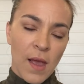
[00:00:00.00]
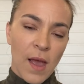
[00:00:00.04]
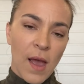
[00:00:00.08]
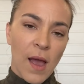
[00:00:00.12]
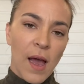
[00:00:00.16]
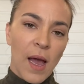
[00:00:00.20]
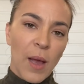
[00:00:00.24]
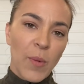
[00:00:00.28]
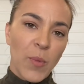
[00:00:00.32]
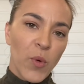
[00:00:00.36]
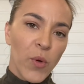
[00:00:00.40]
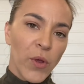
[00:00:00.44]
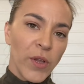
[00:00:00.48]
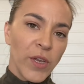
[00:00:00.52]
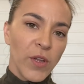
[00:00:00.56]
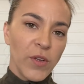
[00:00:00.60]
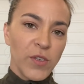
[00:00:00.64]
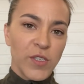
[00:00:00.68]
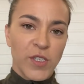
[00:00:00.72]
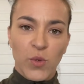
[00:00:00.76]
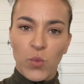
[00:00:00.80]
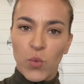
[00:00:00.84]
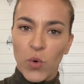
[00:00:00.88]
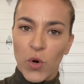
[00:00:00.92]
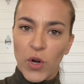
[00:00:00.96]
I'm going to
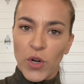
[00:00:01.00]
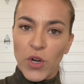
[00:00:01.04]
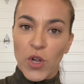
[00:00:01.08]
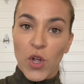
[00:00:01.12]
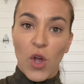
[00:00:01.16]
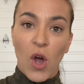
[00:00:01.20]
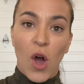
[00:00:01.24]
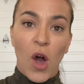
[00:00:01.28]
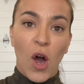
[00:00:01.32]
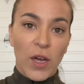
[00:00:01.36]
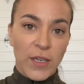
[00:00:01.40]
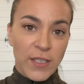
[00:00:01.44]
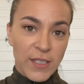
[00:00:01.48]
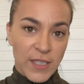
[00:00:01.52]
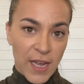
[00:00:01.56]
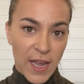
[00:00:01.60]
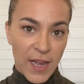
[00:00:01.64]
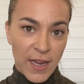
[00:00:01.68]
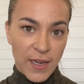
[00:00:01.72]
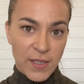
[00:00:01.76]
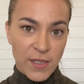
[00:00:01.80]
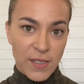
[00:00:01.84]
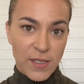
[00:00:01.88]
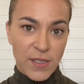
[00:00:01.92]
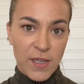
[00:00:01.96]
use the word
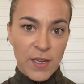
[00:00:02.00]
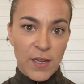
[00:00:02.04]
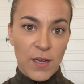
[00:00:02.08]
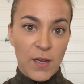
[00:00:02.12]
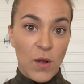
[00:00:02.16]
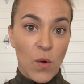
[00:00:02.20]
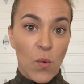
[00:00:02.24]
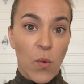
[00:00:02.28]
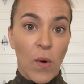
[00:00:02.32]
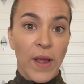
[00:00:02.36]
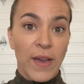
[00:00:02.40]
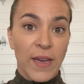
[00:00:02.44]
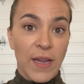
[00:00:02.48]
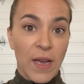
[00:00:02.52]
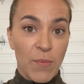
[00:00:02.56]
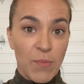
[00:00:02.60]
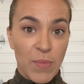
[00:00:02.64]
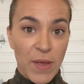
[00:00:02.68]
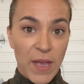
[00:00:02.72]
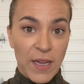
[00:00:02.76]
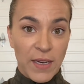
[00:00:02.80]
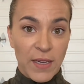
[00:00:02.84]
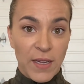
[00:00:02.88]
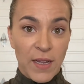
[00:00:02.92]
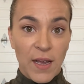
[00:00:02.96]
context quite a
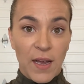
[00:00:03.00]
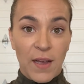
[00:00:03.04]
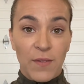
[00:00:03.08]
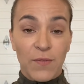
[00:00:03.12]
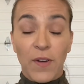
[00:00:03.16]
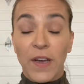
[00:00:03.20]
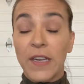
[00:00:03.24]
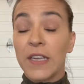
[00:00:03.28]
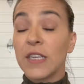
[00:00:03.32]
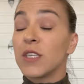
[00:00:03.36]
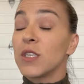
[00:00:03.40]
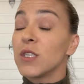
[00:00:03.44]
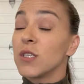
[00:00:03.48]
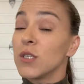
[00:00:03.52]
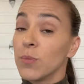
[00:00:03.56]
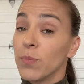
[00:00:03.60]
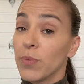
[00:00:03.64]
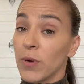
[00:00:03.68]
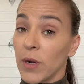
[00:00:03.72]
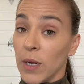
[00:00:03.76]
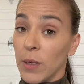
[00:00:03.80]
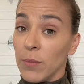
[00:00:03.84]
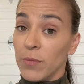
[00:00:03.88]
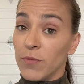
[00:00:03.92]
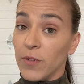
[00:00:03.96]
bit. I find it super
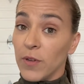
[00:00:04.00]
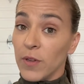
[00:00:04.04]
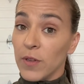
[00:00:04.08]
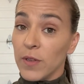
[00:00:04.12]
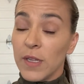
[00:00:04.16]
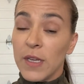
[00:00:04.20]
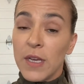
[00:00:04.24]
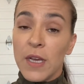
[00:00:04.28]
helpful.